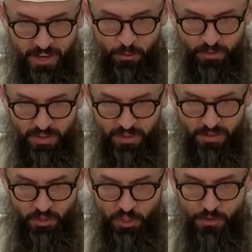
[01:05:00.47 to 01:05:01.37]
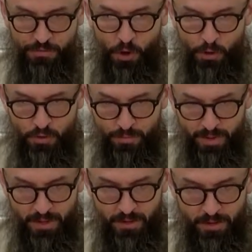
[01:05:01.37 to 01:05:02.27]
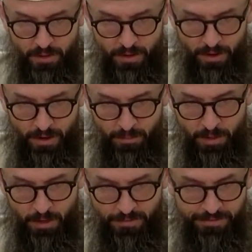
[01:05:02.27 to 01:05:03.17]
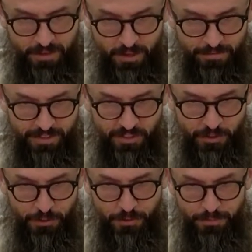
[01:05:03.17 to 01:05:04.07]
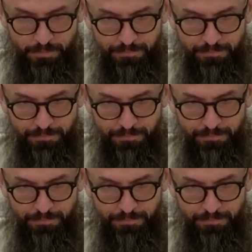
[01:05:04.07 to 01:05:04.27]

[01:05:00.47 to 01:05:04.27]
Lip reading: now with the sheer volume of visitors.